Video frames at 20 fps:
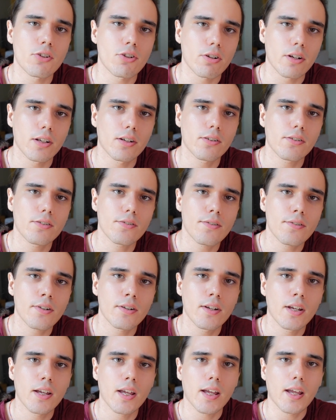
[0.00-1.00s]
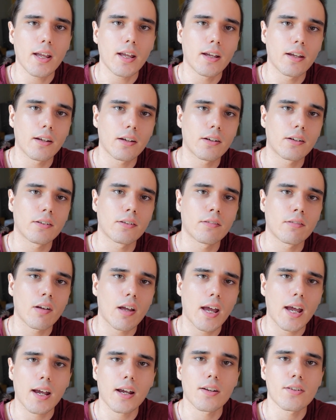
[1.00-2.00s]
traders and
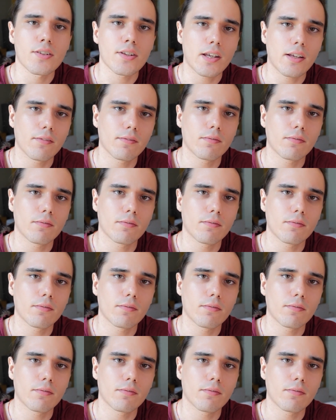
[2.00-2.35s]
has